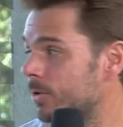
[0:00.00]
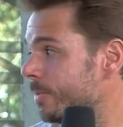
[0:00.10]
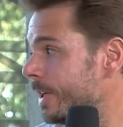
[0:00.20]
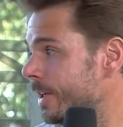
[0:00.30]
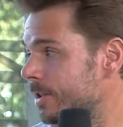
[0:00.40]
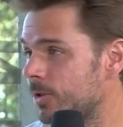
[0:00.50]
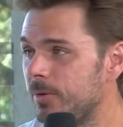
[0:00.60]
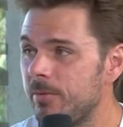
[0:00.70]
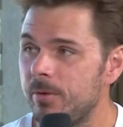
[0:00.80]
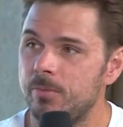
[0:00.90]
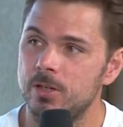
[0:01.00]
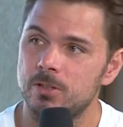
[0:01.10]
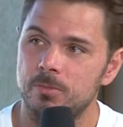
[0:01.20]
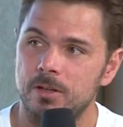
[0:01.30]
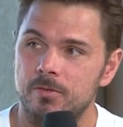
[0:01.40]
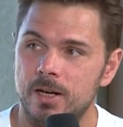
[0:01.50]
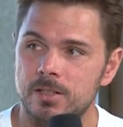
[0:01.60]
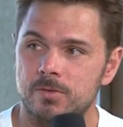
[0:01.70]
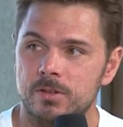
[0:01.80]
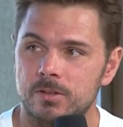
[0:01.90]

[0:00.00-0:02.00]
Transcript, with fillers: So many, so many people, so many fans for